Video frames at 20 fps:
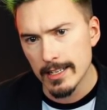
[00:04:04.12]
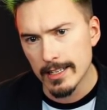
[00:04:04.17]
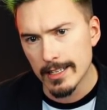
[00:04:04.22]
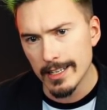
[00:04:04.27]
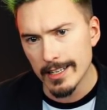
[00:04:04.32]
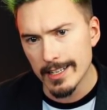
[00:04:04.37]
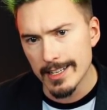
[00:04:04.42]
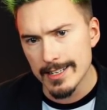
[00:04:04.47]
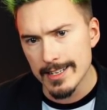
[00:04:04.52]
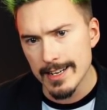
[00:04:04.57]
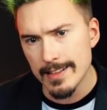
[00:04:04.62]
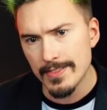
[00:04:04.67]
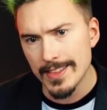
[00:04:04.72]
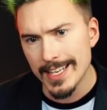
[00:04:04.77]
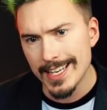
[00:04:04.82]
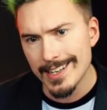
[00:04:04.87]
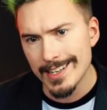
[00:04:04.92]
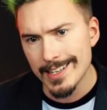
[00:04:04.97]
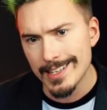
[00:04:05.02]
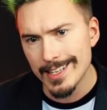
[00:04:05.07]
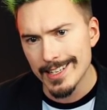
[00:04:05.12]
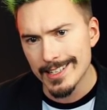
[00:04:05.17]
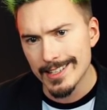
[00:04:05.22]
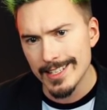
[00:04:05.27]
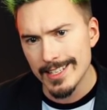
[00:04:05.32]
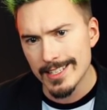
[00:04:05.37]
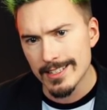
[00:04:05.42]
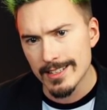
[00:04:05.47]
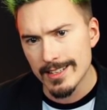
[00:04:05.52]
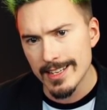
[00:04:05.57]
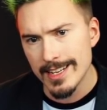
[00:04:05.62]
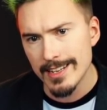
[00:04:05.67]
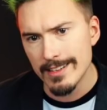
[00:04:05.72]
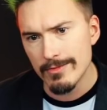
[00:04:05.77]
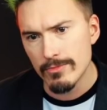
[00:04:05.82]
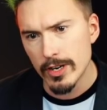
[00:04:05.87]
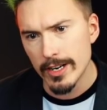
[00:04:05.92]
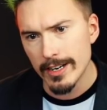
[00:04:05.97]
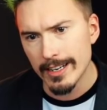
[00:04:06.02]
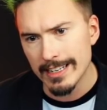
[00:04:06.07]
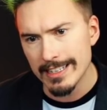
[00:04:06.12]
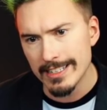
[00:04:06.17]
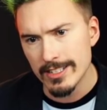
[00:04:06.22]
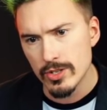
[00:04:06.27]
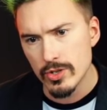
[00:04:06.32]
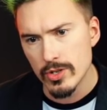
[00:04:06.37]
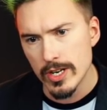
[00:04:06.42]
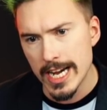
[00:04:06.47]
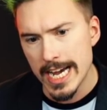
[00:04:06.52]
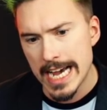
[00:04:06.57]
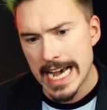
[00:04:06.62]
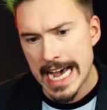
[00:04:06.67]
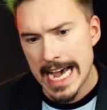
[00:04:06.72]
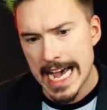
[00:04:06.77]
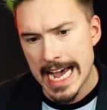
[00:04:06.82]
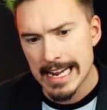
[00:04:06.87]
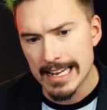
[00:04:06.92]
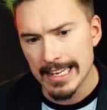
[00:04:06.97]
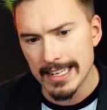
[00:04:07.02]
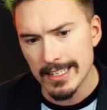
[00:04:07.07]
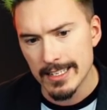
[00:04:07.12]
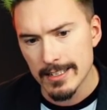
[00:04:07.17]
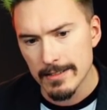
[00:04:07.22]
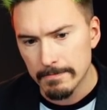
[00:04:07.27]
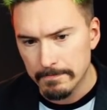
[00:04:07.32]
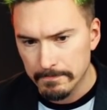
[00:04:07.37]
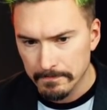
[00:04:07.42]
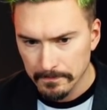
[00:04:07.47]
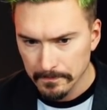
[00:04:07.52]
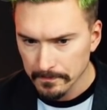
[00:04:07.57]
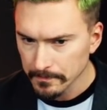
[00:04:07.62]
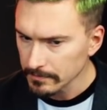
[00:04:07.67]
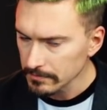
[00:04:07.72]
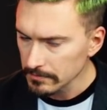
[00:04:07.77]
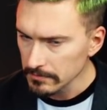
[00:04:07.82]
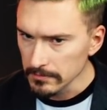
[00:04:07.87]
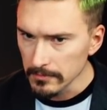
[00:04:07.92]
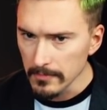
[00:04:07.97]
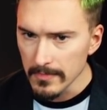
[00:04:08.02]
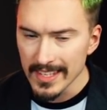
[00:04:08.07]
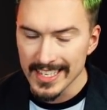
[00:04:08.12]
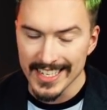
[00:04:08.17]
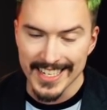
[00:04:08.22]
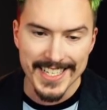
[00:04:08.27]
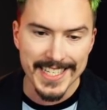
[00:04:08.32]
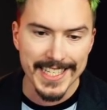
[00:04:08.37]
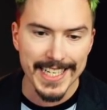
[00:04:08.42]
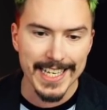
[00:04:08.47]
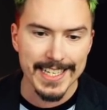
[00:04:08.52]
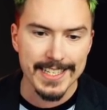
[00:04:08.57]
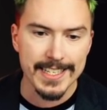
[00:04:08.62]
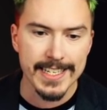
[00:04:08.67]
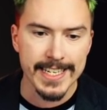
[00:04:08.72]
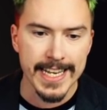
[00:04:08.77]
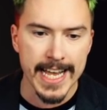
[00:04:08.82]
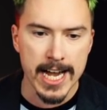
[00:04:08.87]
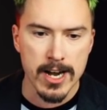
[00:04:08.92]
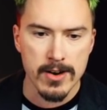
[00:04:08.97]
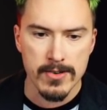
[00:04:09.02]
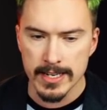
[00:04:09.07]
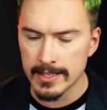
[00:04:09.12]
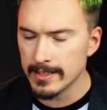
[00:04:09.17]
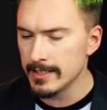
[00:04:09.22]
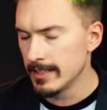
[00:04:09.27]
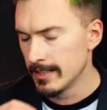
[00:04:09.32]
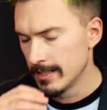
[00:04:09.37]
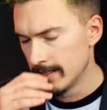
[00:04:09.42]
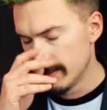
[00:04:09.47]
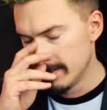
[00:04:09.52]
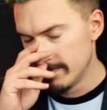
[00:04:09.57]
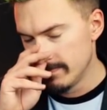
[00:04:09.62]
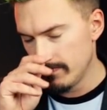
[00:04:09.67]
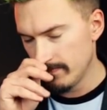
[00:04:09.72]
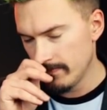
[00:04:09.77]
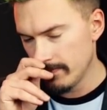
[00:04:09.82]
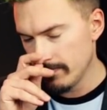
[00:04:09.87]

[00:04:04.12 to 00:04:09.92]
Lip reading: click it, and then I get this thing where I can drag it. And it says now in the little